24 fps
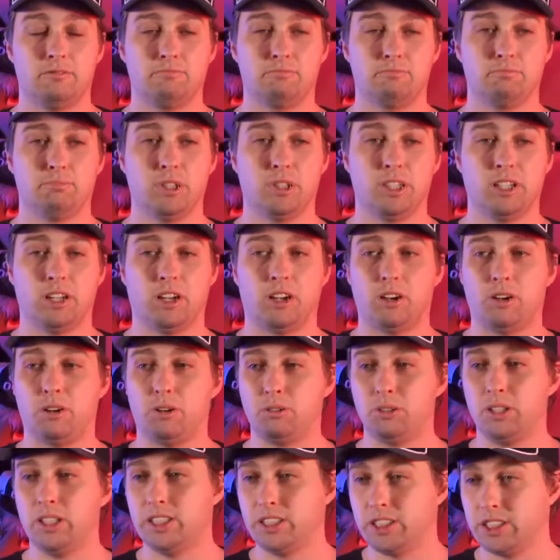But
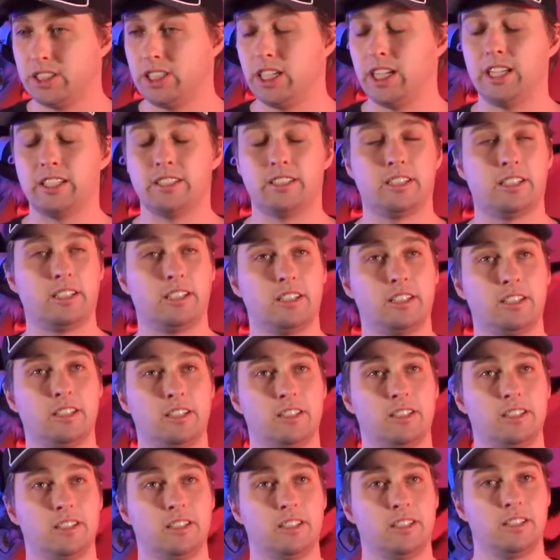holy shit,
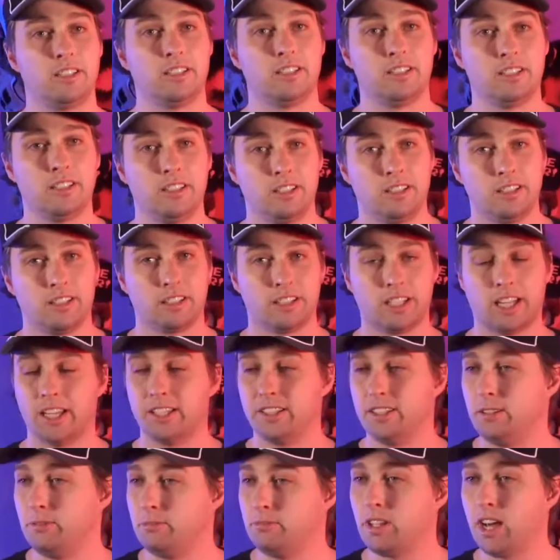
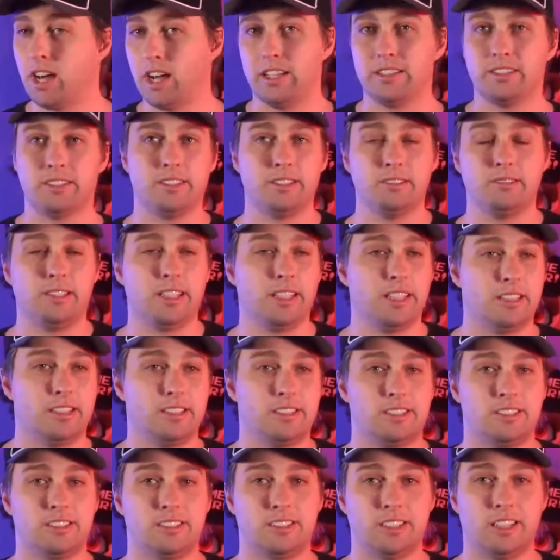can you not do
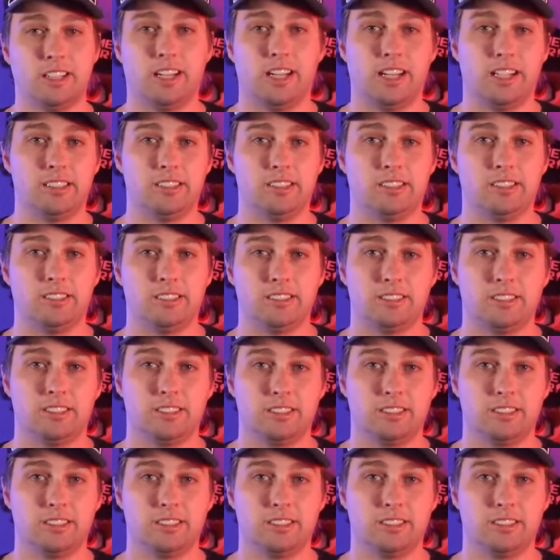this to us?